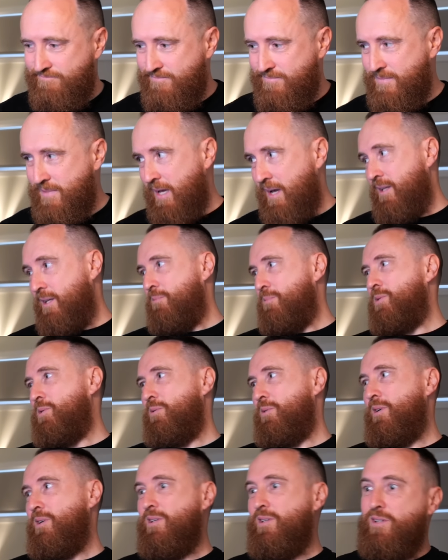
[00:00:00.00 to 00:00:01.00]
now that I'm
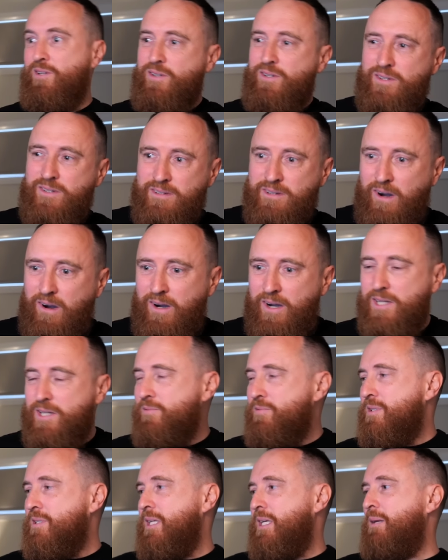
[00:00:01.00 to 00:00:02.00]
talking to you, you kind
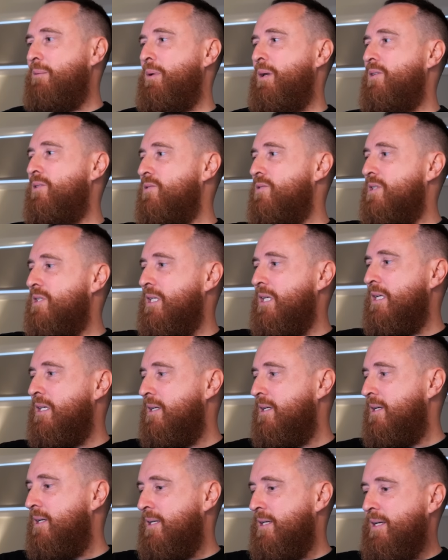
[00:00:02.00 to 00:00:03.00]
of seem interesting.
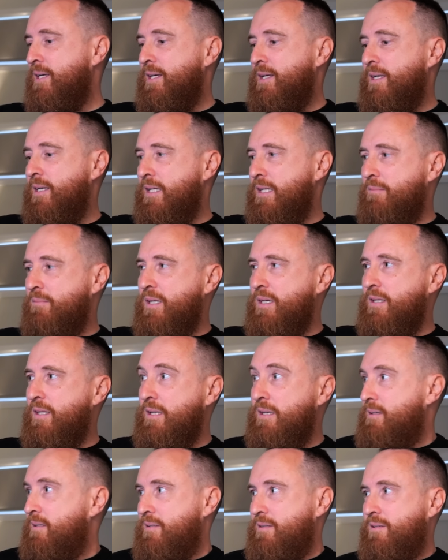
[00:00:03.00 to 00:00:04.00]
I mean,
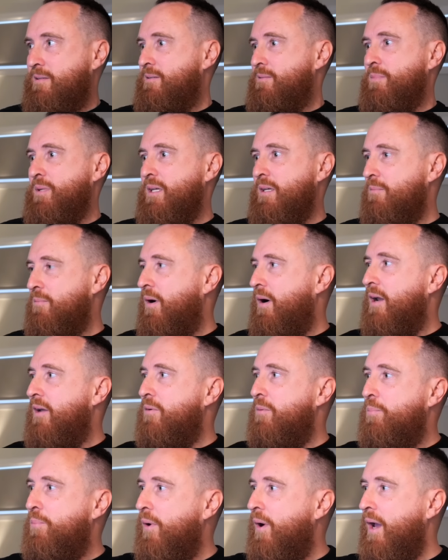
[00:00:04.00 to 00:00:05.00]
if, uh, I mean, you might have
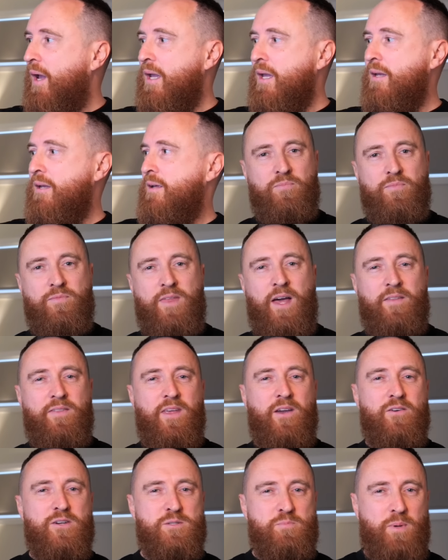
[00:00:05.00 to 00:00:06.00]
a brain. That
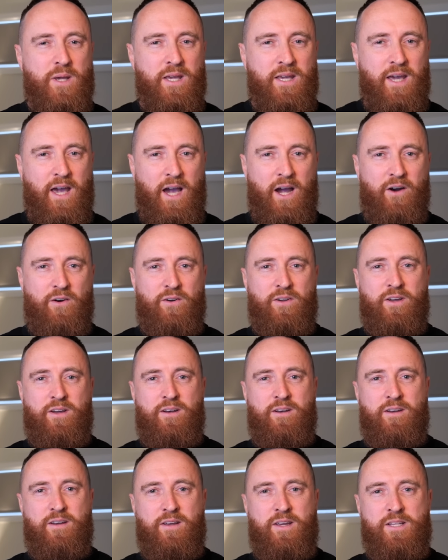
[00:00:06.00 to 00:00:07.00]
there is being
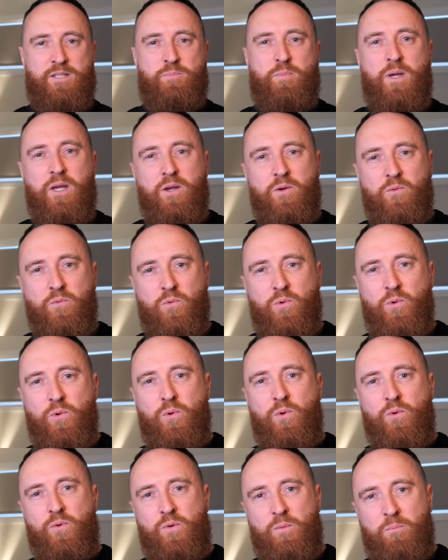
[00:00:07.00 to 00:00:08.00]
arrogant. It's being
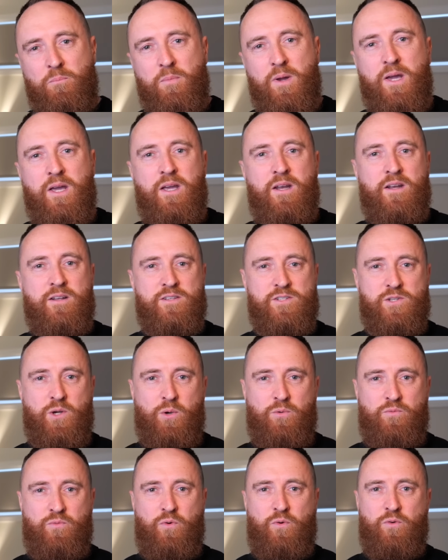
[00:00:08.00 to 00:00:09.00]
rude, mean, and
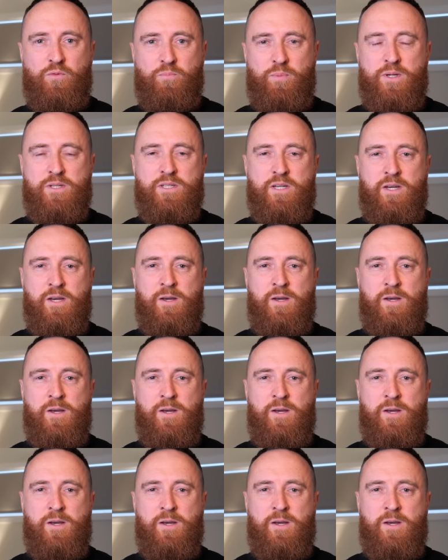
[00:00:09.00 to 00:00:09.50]
so forth. But